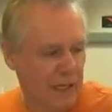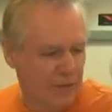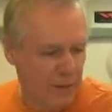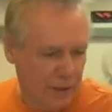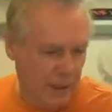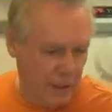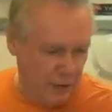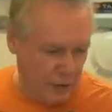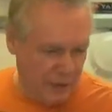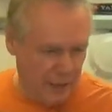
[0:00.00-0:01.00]
Yeah, I've been uh,
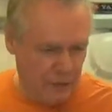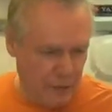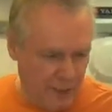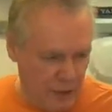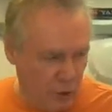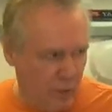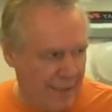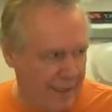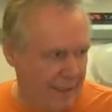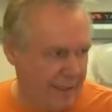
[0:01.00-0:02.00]
doing this for about
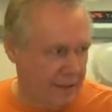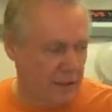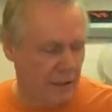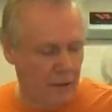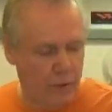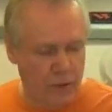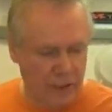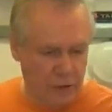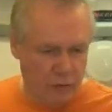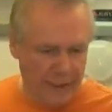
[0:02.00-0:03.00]
20 years. Um, we
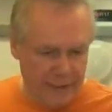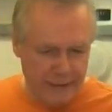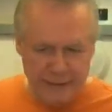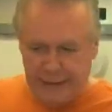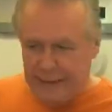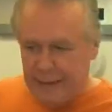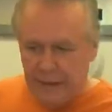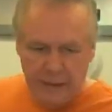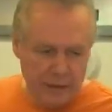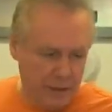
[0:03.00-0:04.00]
just recently
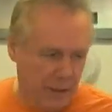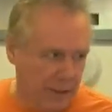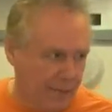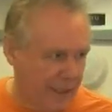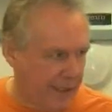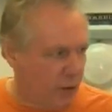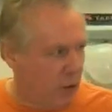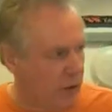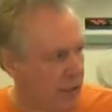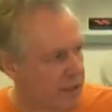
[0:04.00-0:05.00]
started making
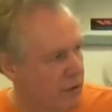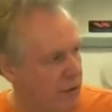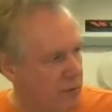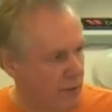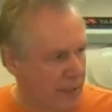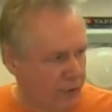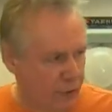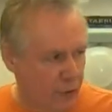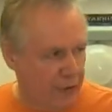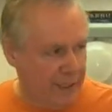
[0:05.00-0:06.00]
our own ice cream about
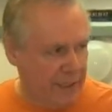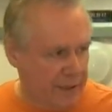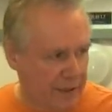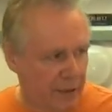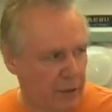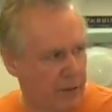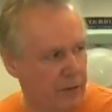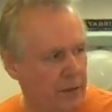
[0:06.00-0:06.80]
three years ago